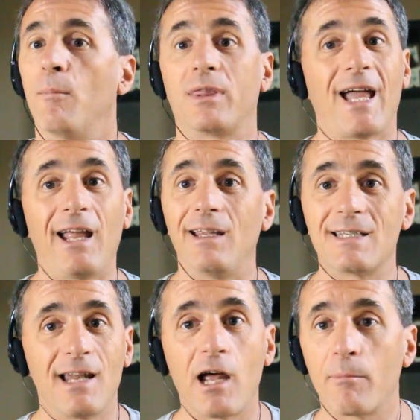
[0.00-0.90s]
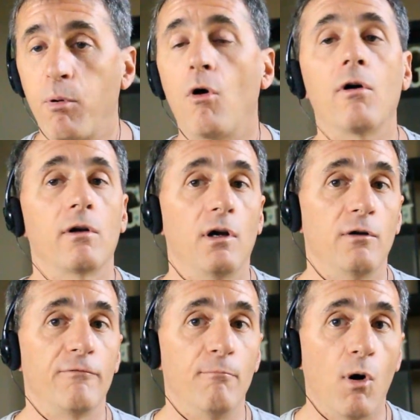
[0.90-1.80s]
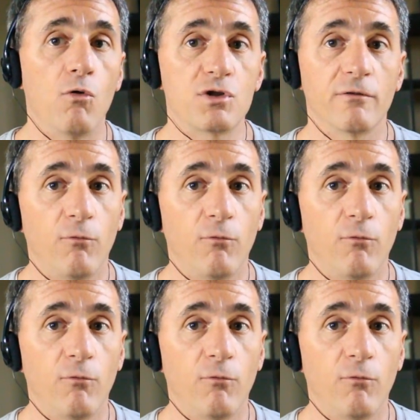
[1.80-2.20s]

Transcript: But that is not a part of most